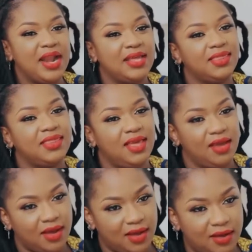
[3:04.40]
but I
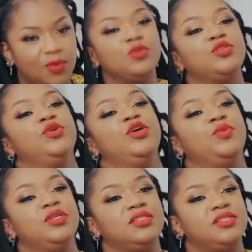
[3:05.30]
think also
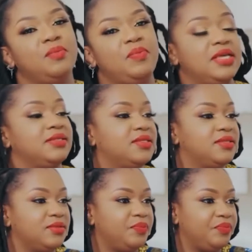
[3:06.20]
it was the
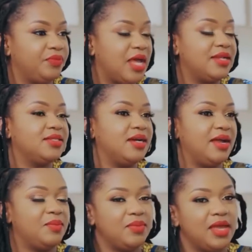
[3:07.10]
best that
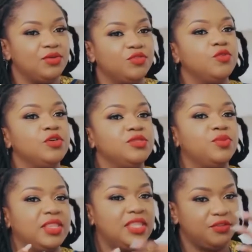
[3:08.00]
time, and of
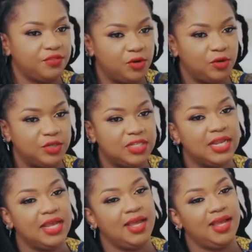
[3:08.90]
course what then
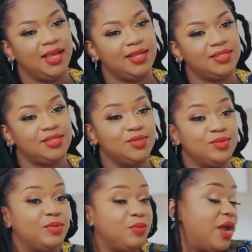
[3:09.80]
followed
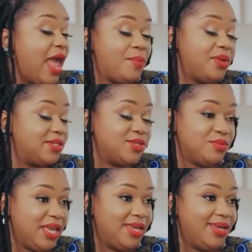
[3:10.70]
to what happened
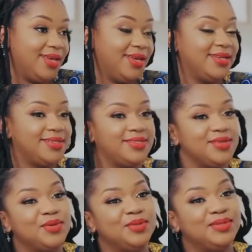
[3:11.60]
to me. Mm-hmm.
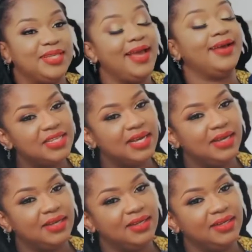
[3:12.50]
So
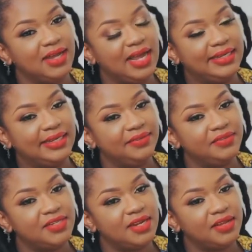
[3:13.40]
after I
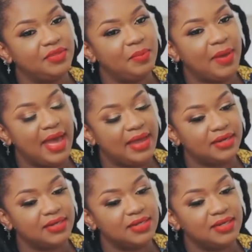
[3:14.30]
left the
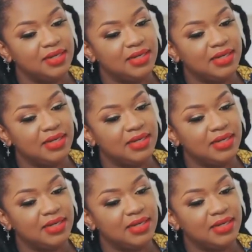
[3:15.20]
band,